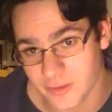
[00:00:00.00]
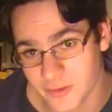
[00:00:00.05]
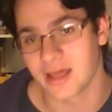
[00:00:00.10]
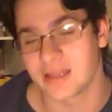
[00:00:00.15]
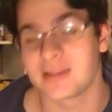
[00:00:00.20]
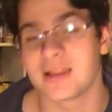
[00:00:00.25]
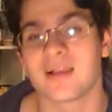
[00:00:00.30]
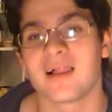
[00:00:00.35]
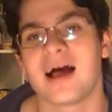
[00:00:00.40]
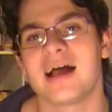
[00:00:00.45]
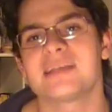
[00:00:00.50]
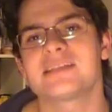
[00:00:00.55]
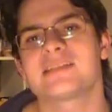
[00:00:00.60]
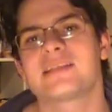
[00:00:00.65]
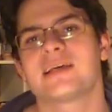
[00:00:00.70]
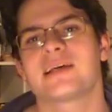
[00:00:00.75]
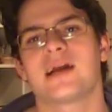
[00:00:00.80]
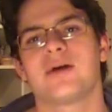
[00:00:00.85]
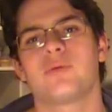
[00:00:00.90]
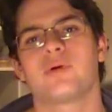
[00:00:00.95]
And the last
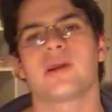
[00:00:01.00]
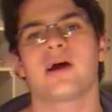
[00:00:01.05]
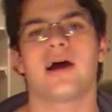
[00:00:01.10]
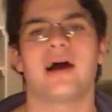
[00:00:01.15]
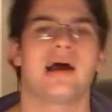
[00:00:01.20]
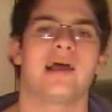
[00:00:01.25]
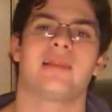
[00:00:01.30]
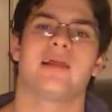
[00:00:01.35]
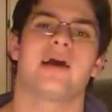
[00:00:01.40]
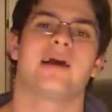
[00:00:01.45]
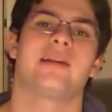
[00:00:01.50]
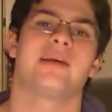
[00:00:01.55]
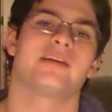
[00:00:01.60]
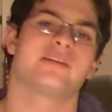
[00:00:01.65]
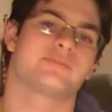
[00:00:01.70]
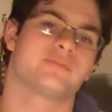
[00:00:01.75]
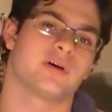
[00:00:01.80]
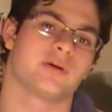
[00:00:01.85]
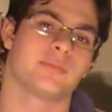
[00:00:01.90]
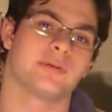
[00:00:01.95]
thing I want to highlight is
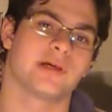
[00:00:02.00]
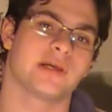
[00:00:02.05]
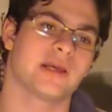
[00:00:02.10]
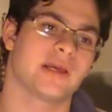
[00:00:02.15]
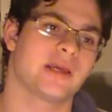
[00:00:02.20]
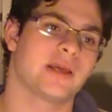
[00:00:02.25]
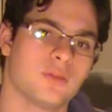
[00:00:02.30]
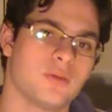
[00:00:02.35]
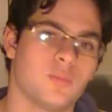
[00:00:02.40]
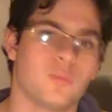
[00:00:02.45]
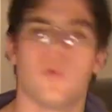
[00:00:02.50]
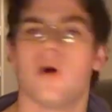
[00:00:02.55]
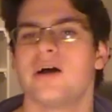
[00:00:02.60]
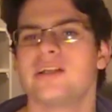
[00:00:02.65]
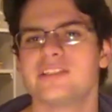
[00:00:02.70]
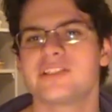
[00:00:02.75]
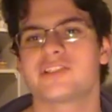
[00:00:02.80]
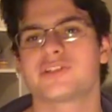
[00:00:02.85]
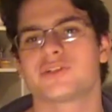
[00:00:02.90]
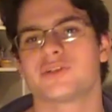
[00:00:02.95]
probably the
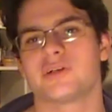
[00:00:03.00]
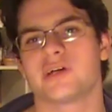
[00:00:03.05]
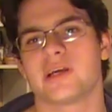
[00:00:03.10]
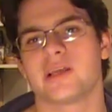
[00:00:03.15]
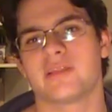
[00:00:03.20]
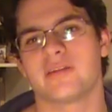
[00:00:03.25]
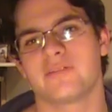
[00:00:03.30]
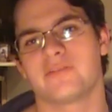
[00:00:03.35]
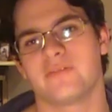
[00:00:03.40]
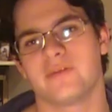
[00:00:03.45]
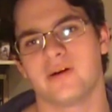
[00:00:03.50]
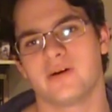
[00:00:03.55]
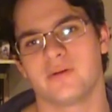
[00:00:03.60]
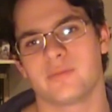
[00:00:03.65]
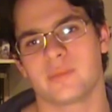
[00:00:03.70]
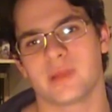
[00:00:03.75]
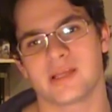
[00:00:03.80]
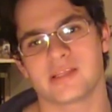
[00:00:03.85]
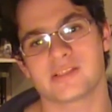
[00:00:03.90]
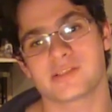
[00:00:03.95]
one story in the
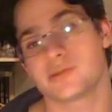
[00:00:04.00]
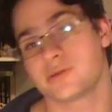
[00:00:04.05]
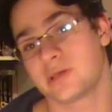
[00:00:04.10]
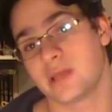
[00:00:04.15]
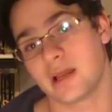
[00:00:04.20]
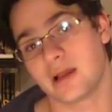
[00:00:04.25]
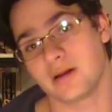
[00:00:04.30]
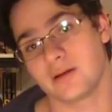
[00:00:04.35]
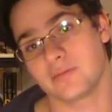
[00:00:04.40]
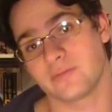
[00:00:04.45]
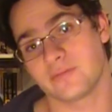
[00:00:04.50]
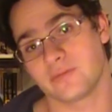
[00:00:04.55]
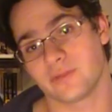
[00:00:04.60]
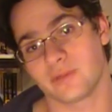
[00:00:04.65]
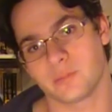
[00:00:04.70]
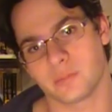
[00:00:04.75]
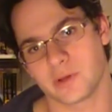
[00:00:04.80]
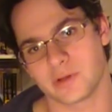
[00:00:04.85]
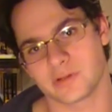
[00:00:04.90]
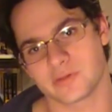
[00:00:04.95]
film that stood out for the
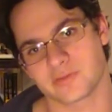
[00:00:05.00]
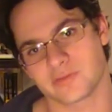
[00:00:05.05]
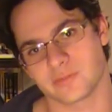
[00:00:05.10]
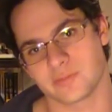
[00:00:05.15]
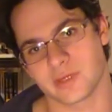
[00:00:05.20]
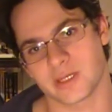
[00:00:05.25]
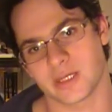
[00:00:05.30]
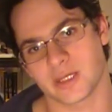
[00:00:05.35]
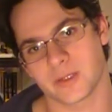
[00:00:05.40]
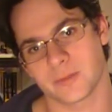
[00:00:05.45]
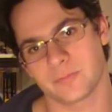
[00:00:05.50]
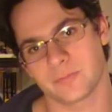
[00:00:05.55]
most for me.